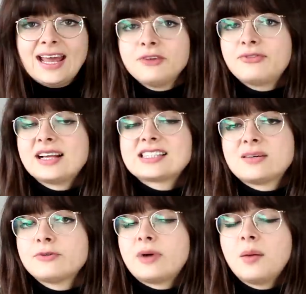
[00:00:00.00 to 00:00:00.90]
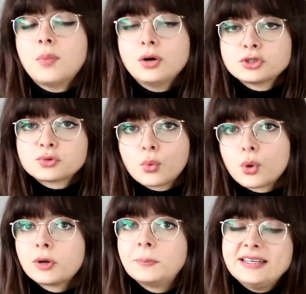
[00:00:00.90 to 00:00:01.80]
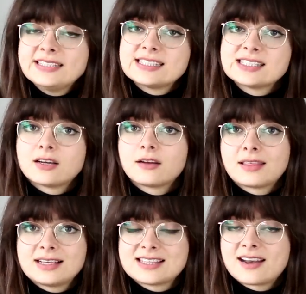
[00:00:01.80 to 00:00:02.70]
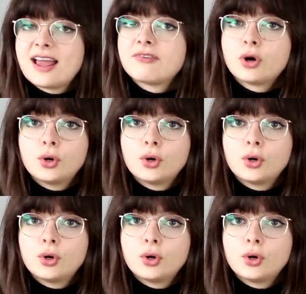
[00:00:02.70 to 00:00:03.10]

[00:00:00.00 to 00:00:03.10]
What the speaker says: And in fact, some of my most worn pieces are things that I have